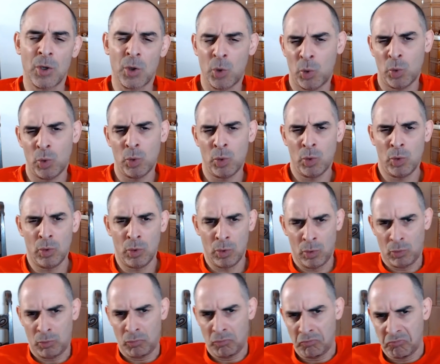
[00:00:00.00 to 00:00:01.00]

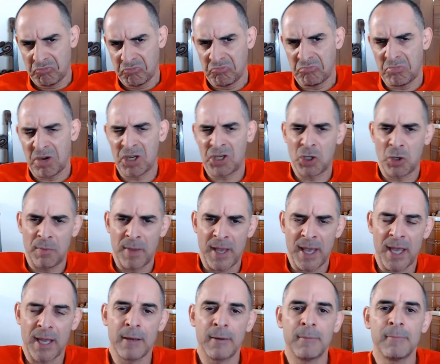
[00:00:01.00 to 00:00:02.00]
cool macho
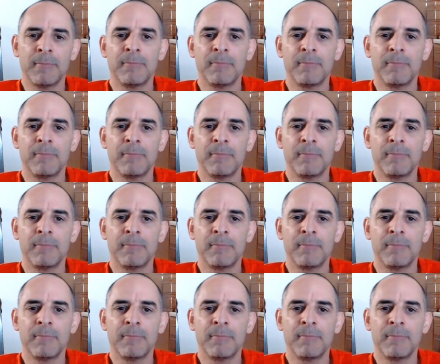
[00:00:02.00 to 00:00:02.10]
men.